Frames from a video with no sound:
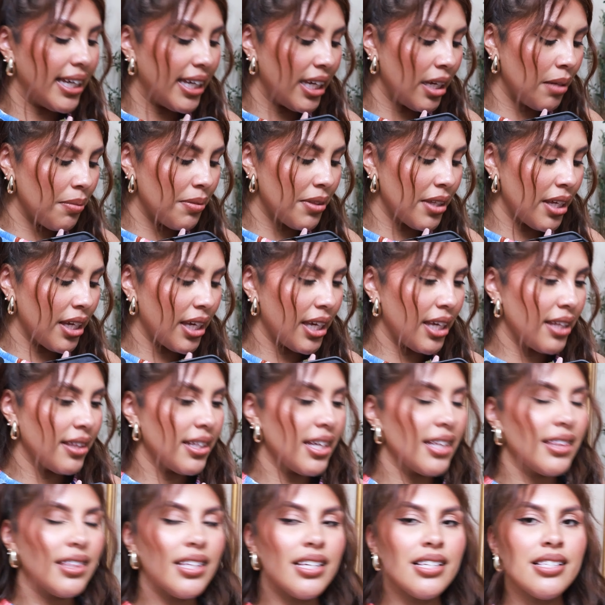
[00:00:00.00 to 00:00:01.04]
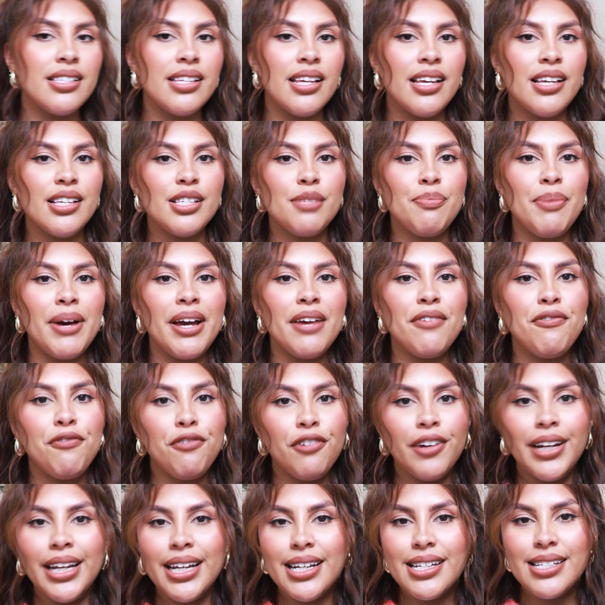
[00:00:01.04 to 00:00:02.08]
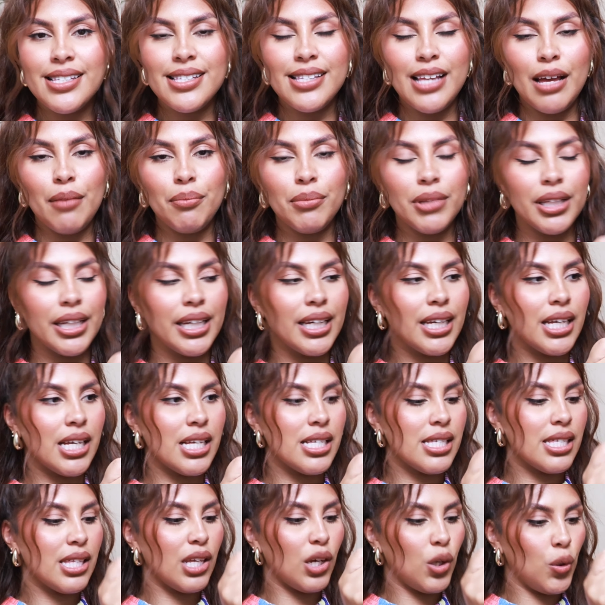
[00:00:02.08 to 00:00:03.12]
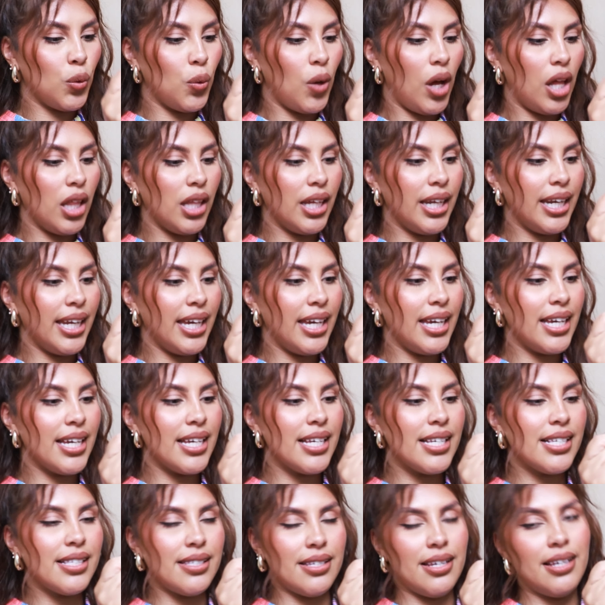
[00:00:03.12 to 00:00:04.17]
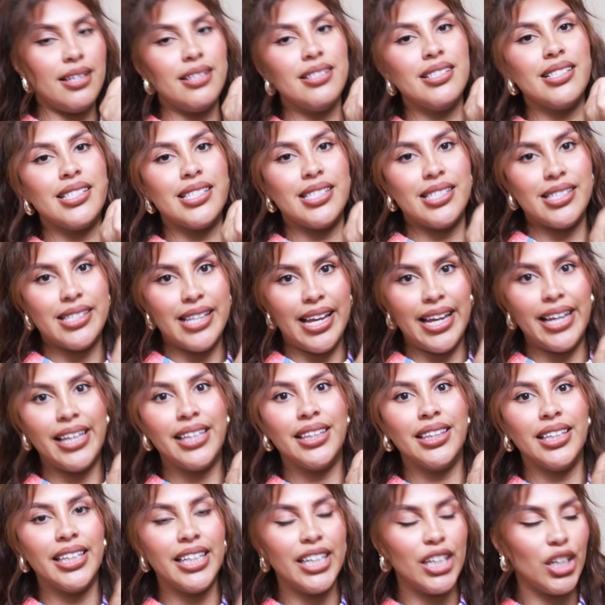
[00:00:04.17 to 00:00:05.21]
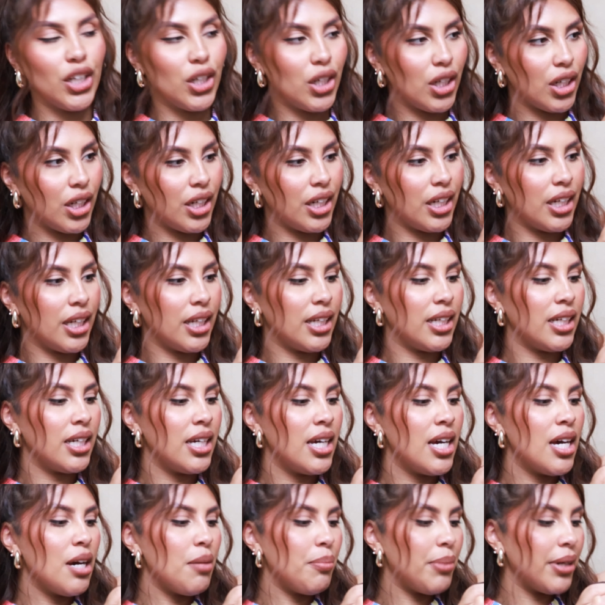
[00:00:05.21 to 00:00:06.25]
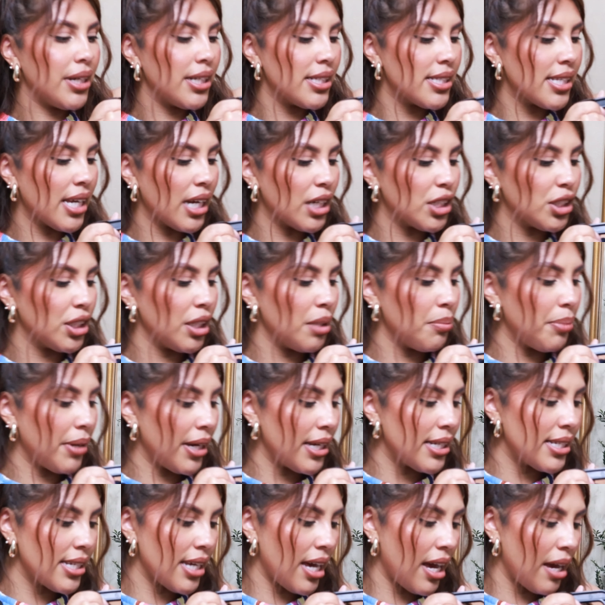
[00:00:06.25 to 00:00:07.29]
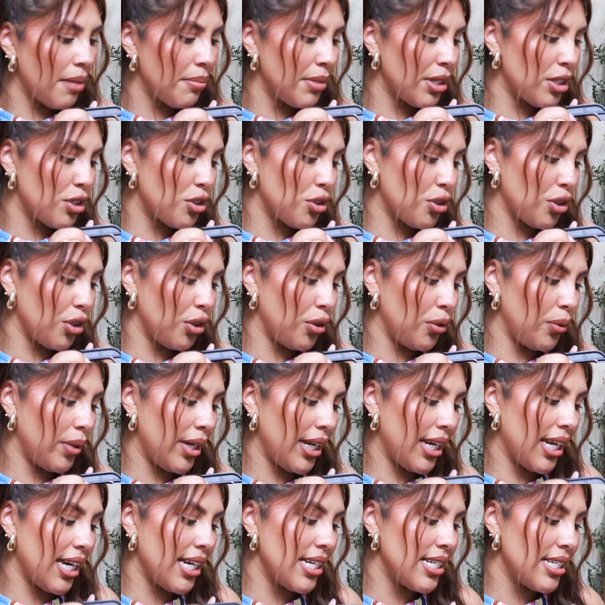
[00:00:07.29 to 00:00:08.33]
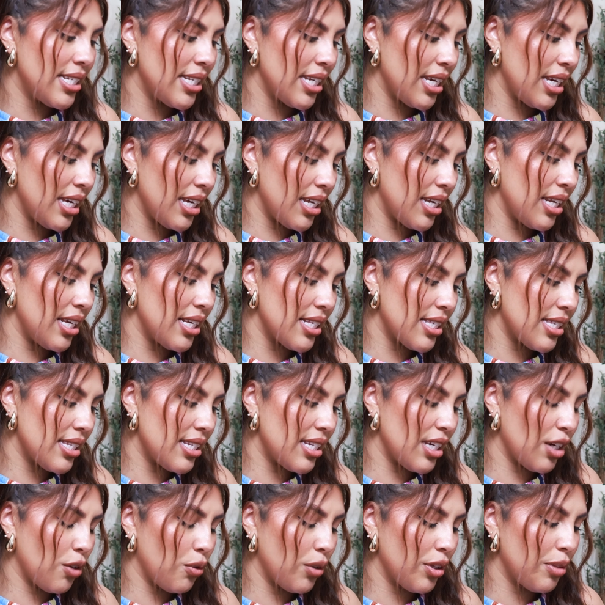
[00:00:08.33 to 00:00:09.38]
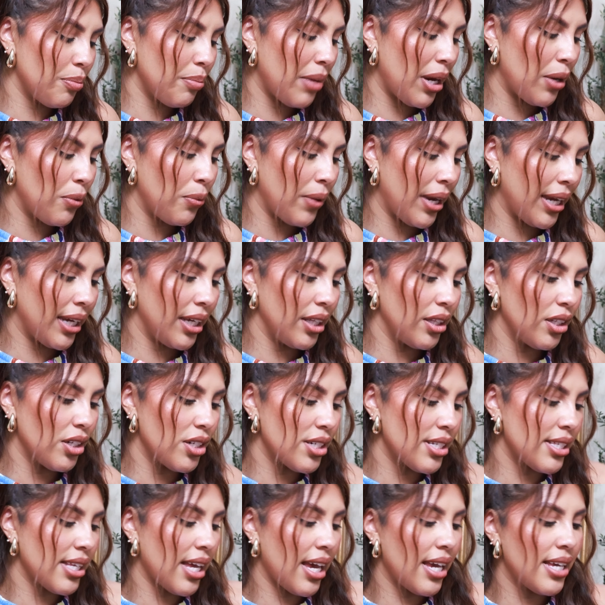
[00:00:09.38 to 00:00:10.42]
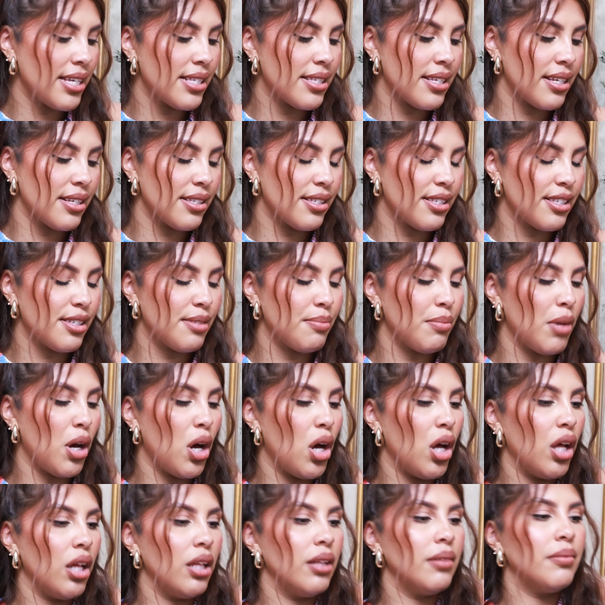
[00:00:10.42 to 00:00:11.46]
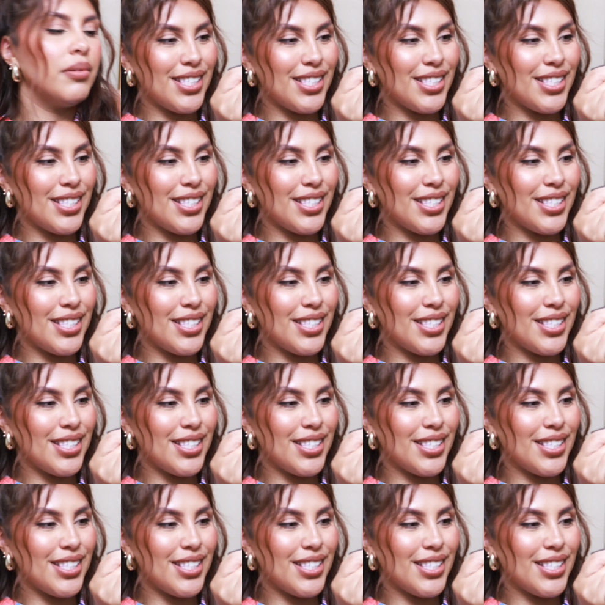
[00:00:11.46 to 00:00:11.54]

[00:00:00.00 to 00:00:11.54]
I keep thinking that this is by Free Assembly because the quality is insanely good but it's actually by Time and True. And I did stick with my regular size small.